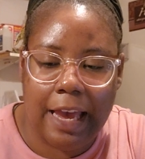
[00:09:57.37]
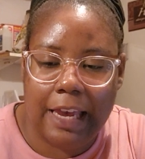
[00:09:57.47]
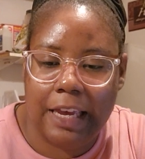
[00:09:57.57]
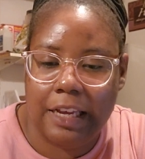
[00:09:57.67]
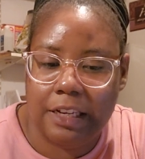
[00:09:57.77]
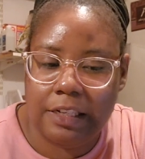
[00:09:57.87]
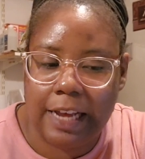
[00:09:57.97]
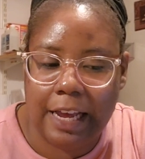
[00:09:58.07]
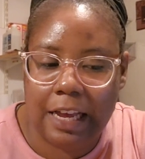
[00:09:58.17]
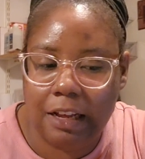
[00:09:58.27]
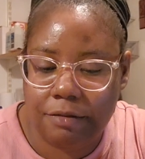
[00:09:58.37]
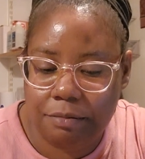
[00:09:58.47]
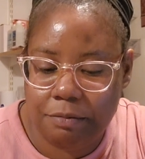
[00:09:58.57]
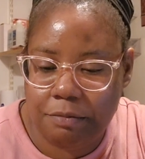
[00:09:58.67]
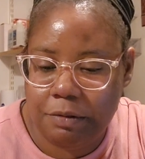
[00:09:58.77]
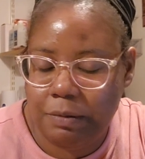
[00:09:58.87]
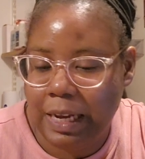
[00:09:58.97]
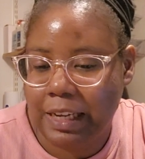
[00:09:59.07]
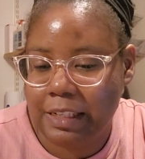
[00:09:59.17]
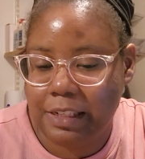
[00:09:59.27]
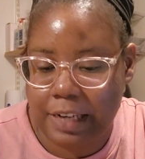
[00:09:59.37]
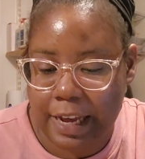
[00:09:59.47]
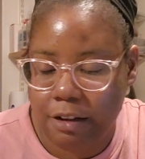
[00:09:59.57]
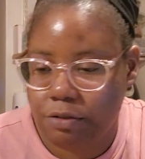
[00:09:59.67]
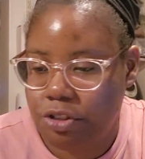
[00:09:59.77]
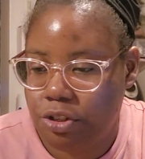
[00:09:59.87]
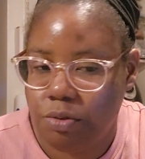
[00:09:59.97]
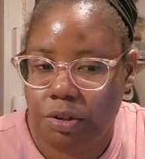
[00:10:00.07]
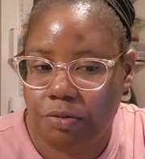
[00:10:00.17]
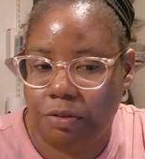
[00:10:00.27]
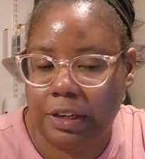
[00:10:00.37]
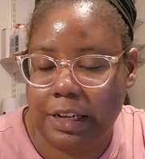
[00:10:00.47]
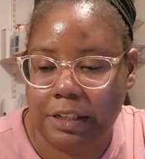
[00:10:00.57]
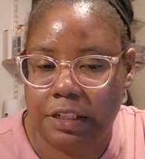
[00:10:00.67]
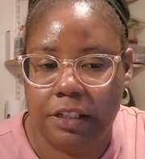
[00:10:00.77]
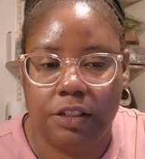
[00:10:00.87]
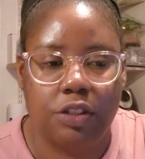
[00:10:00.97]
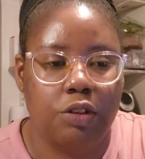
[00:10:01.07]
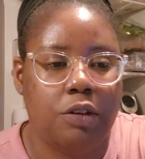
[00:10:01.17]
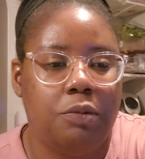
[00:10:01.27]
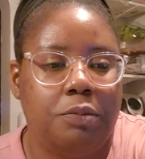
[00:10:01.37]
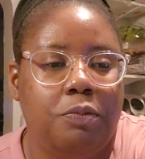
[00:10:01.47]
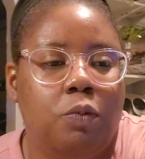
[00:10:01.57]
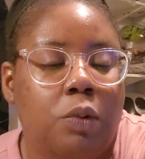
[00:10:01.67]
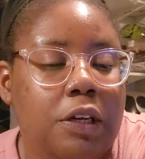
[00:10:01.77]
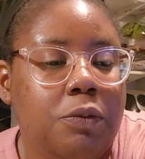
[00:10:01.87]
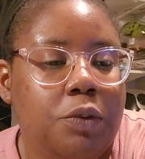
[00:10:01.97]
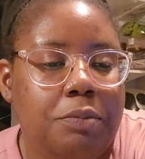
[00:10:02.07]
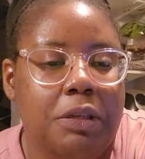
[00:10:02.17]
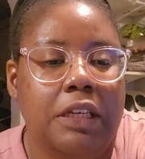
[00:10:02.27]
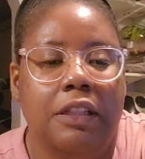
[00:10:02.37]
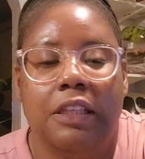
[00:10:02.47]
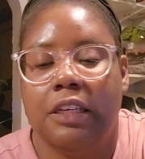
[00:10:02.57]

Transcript: And I have, I guess now, 2 different ideas. So one would be